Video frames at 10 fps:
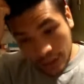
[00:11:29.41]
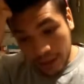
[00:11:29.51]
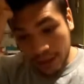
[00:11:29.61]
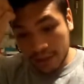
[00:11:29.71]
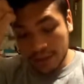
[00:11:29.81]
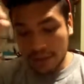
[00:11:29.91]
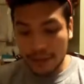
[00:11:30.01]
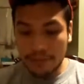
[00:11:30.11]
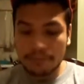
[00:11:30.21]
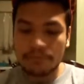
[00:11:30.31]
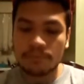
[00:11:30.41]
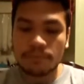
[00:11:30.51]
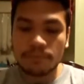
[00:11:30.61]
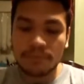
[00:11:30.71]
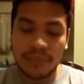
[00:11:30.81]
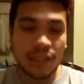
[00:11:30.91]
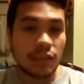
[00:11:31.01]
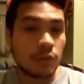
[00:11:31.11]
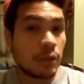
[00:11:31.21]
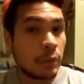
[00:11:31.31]
and
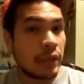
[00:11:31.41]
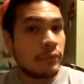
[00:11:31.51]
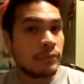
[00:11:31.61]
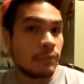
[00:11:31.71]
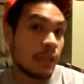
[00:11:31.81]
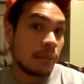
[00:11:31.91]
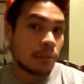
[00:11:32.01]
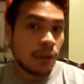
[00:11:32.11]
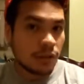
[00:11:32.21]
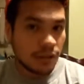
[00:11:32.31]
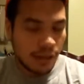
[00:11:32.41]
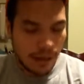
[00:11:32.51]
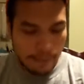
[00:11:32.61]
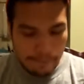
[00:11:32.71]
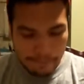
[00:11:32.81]
that's why we have labor laws today.